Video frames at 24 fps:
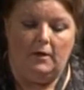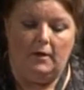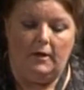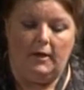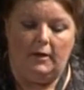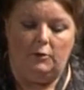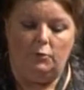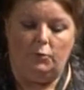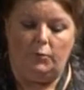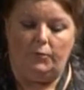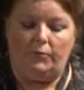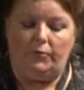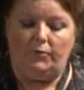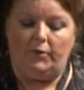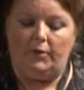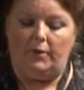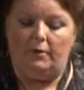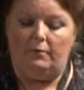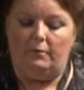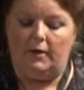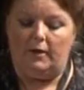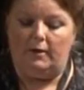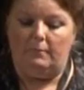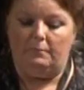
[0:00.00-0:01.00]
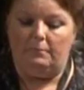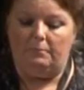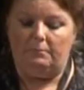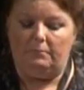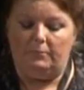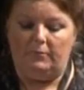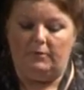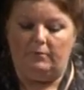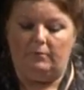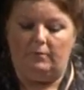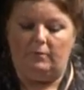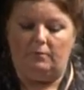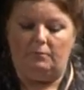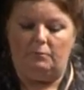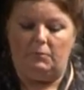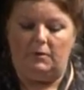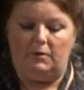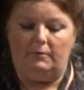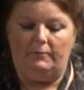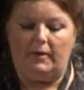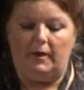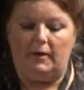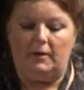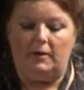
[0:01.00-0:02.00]
And also, this is one
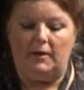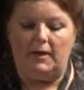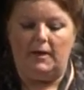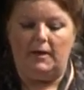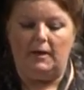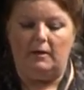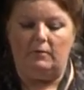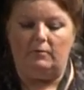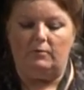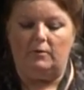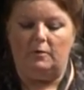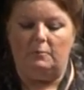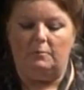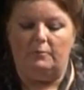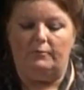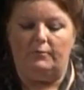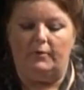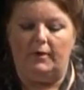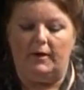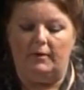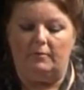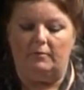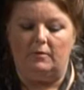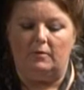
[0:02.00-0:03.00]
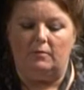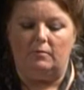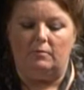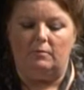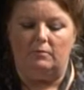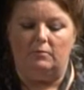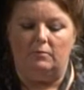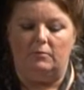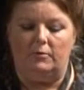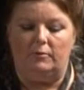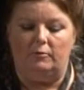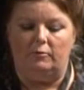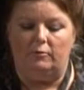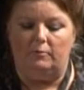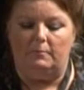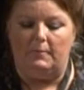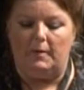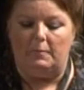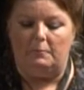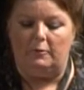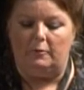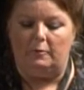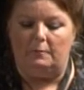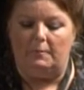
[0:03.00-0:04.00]
of our cleaning supervisors talking to a
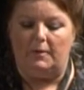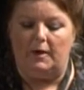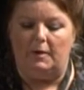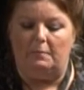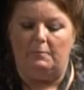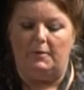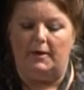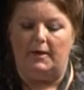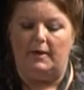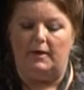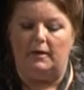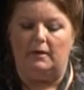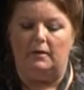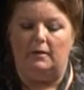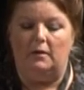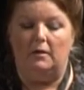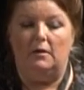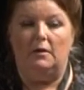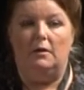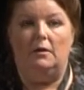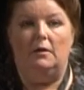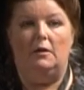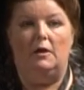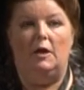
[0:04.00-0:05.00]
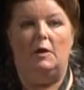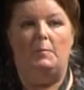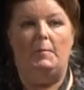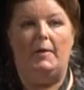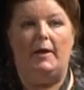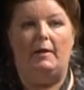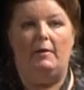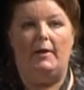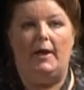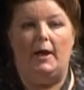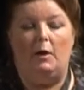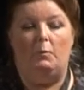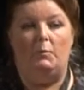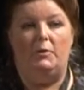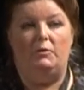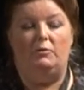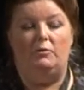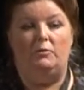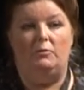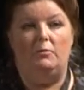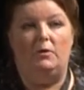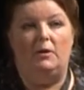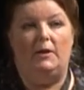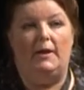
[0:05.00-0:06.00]
member of the public about how we
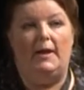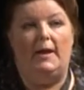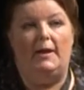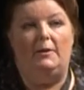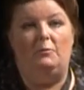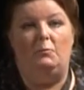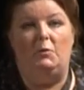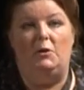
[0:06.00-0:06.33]
do clean.